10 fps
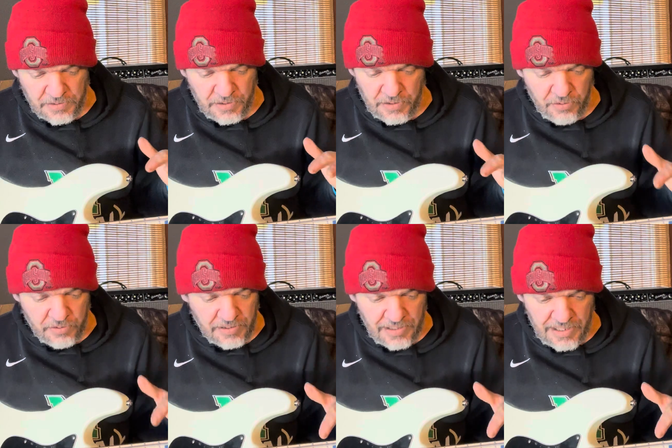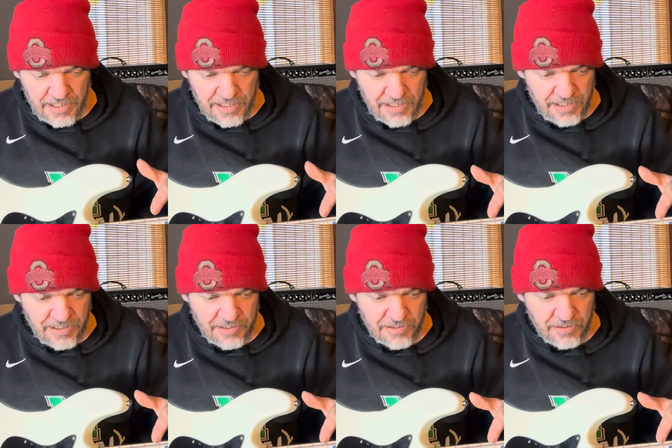You can use delay,
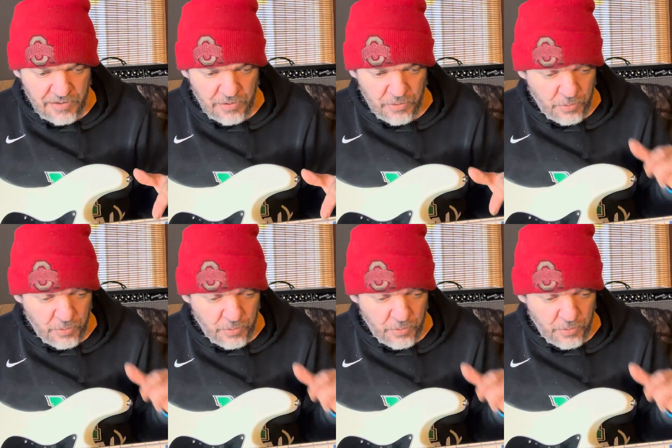you can use